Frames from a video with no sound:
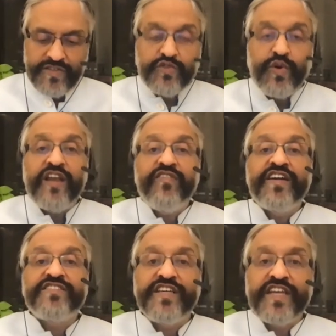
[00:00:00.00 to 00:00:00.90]
12
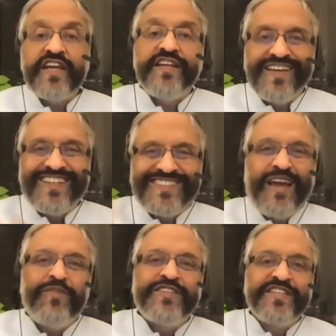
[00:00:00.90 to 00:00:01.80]
had CKD,
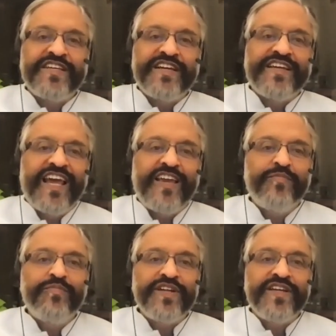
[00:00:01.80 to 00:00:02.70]
established CKD, like
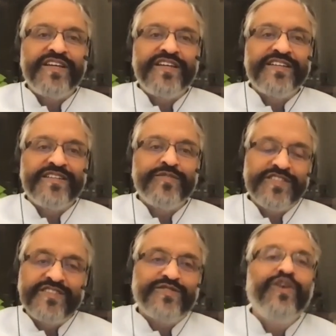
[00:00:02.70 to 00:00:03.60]

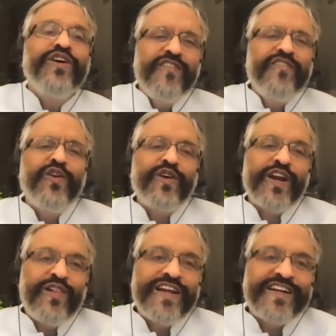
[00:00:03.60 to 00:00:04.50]
pre-admission. So we'll look at
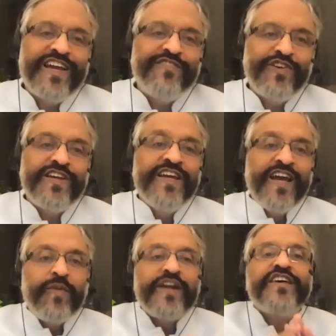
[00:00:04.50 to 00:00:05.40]
all that carefully.
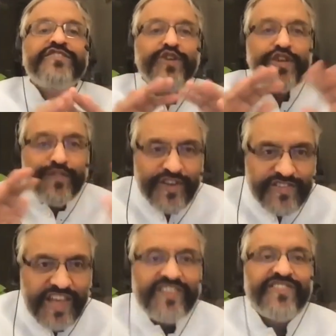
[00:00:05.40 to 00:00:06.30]
But just to give you a
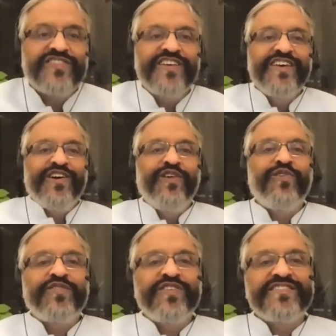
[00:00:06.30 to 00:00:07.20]
sense of
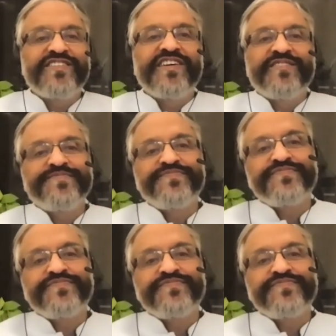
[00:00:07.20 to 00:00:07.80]
what we are seeing.